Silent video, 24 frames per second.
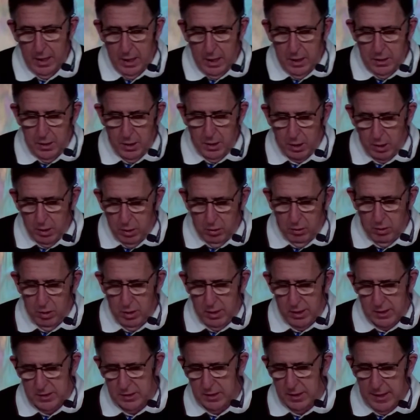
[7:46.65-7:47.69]
in the Ku
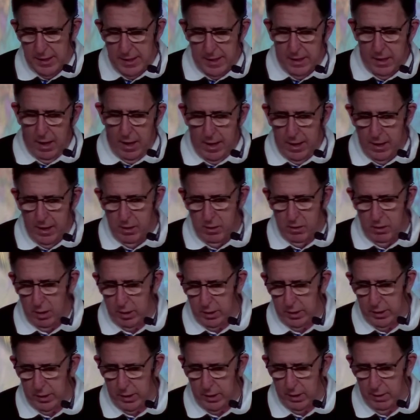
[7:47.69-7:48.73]
Klux Klan
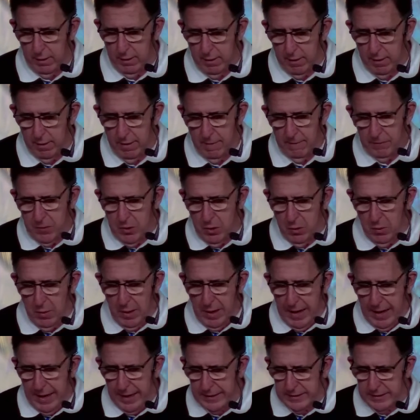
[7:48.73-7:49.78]
hierarchy to
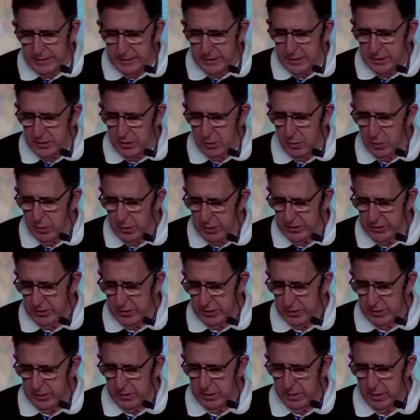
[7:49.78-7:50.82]
ask his
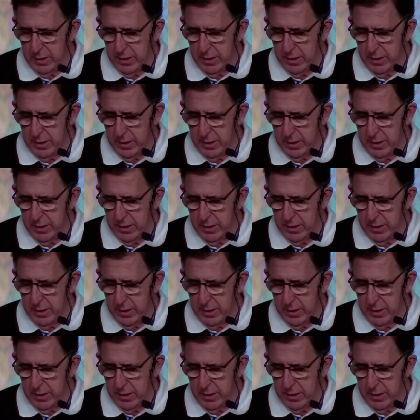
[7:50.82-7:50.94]
question.